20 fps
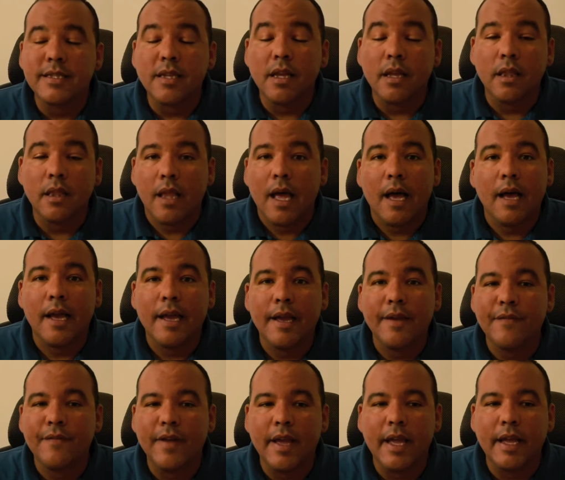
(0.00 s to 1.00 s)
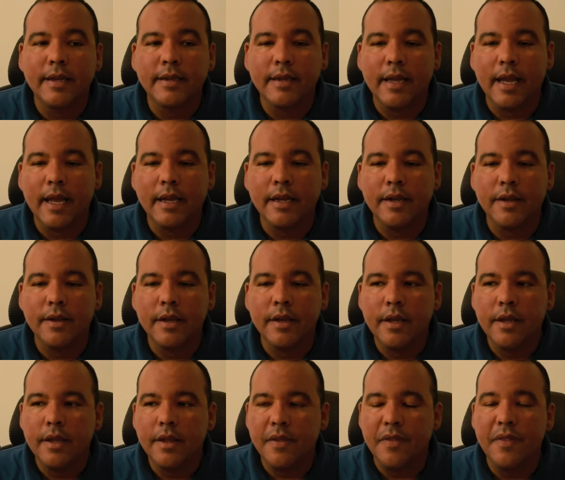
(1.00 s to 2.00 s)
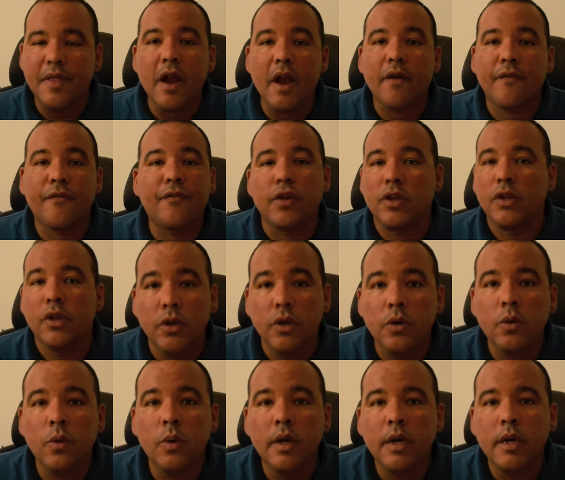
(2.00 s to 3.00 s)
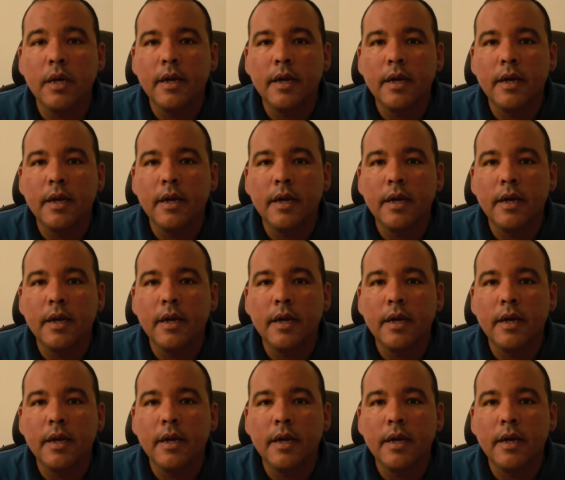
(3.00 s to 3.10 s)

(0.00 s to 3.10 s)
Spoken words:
alive and there for you,